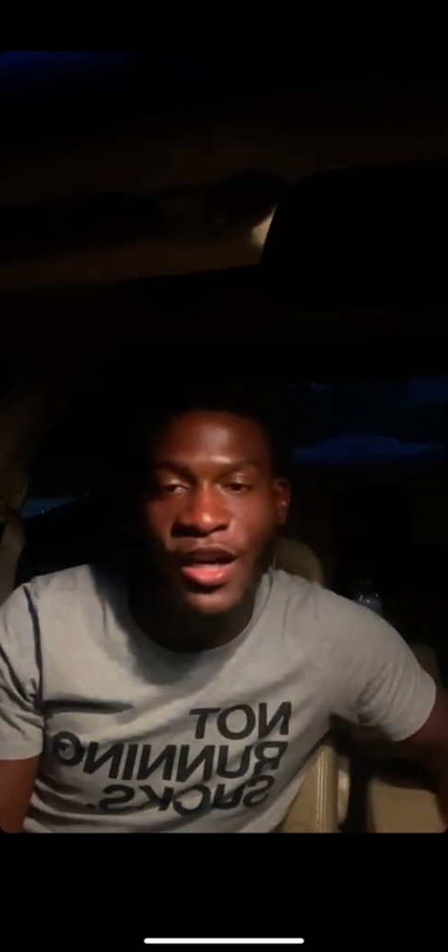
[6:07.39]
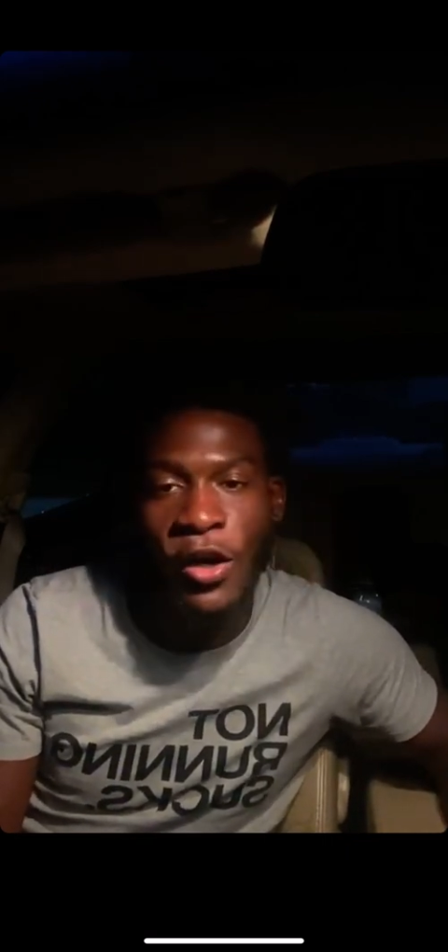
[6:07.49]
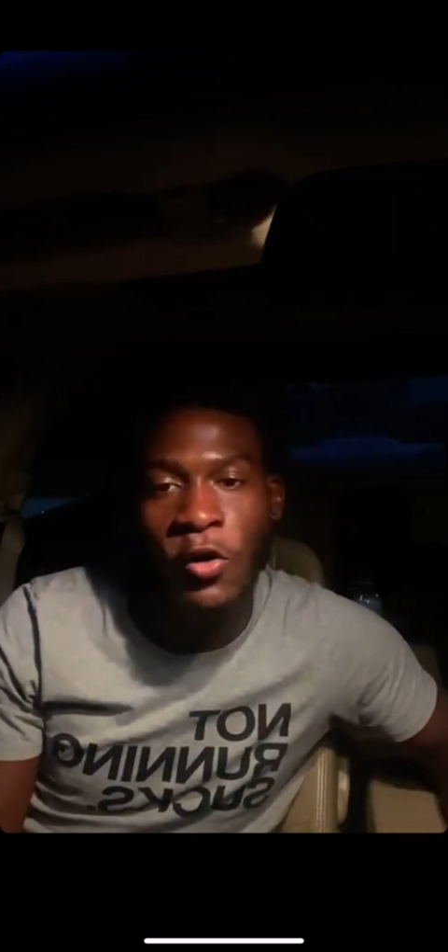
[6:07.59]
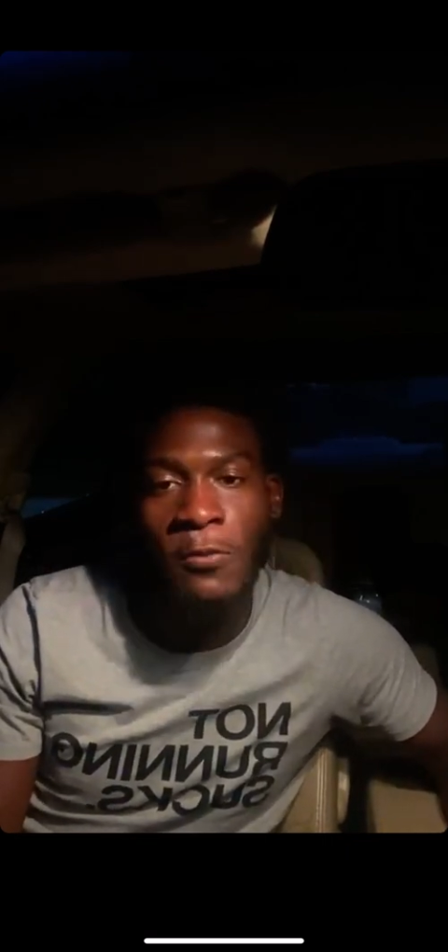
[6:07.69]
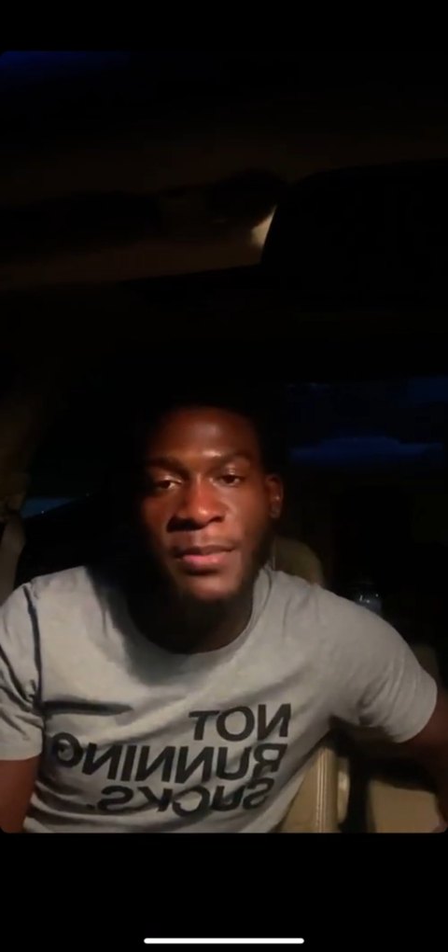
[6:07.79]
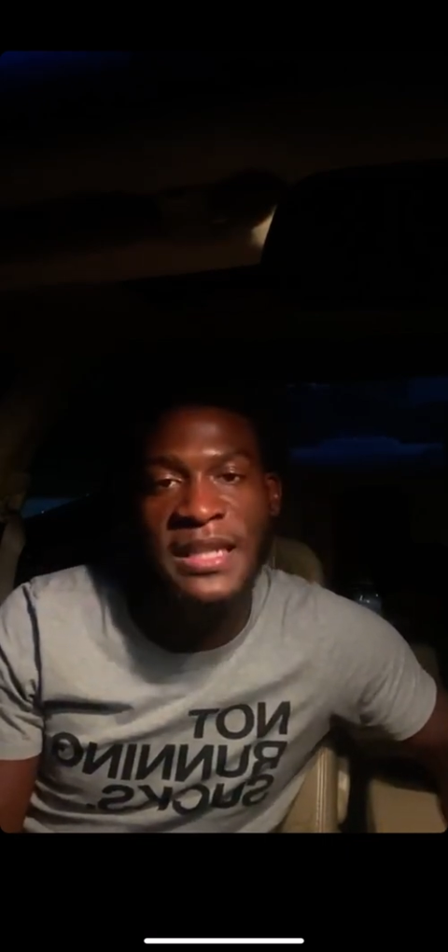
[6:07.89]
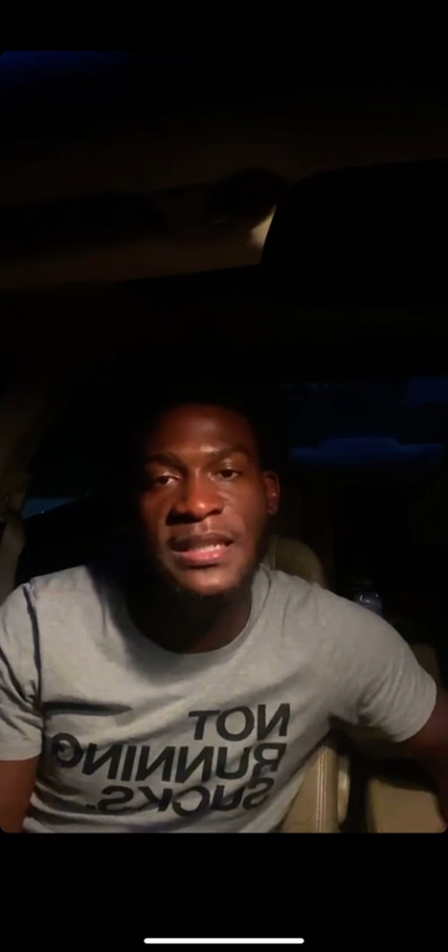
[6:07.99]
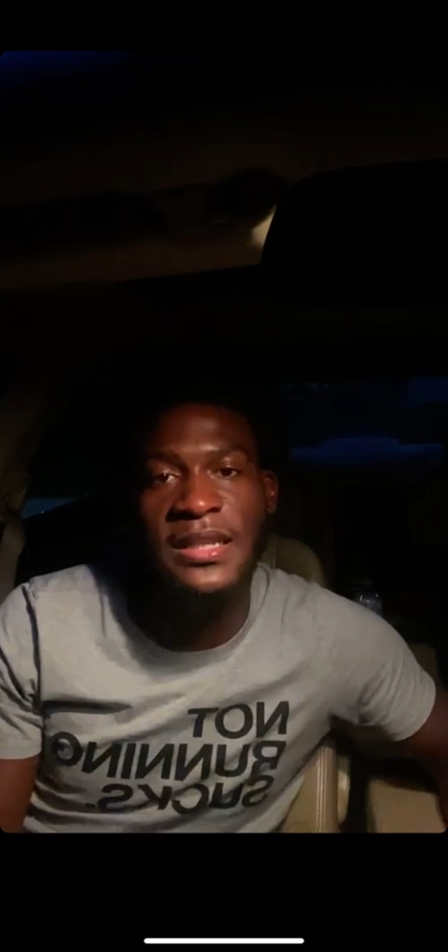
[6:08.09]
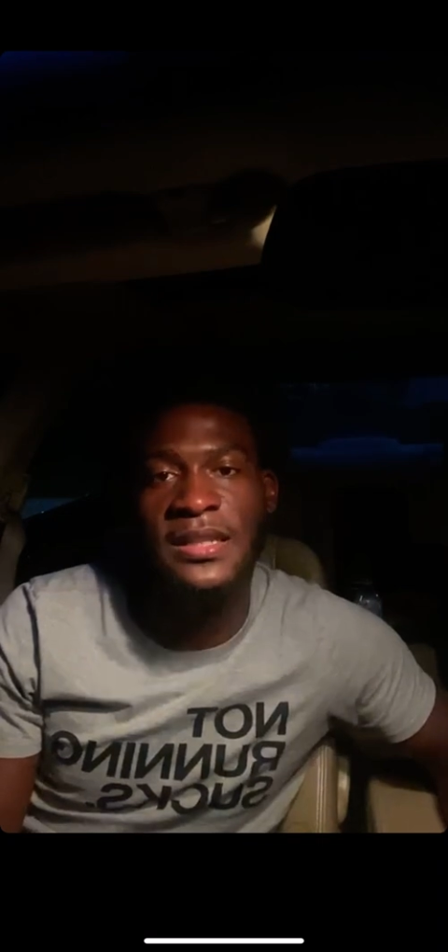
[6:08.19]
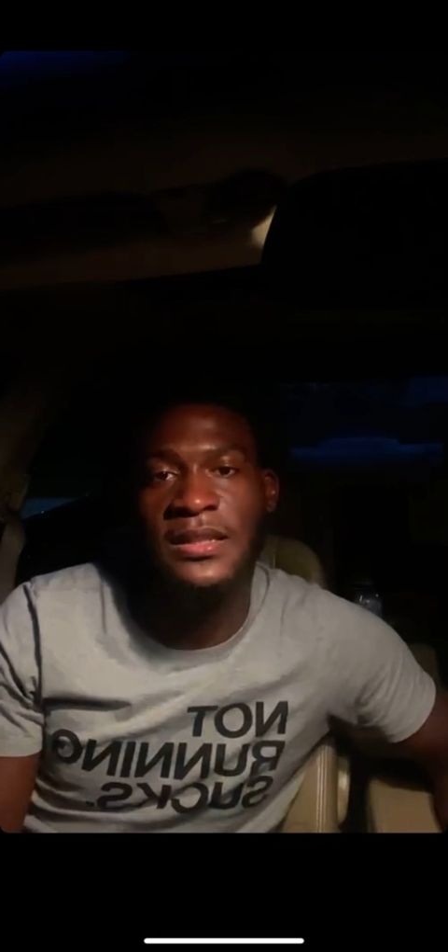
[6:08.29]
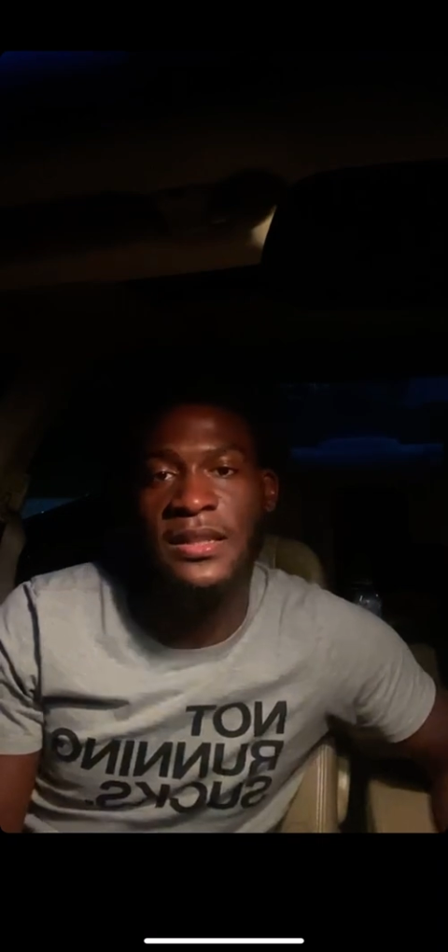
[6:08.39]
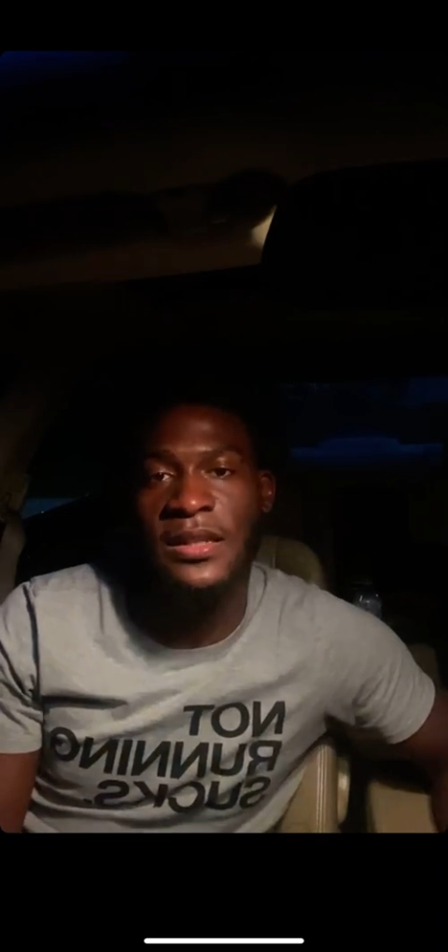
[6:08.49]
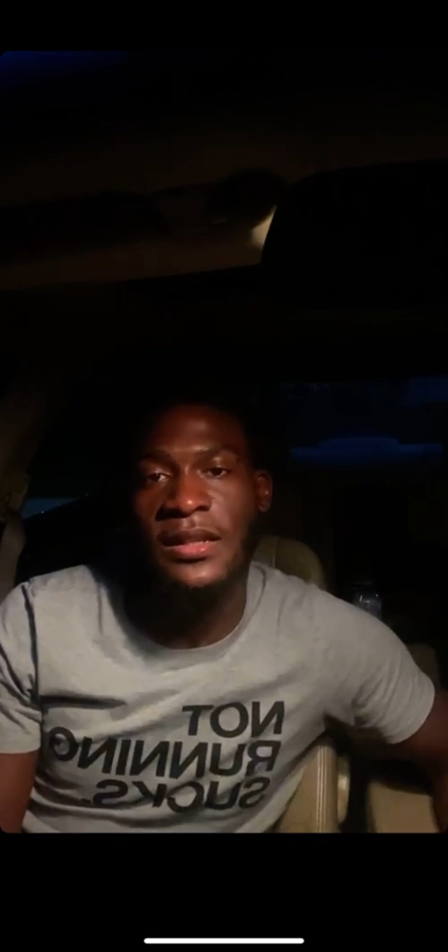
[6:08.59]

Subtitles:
our own business.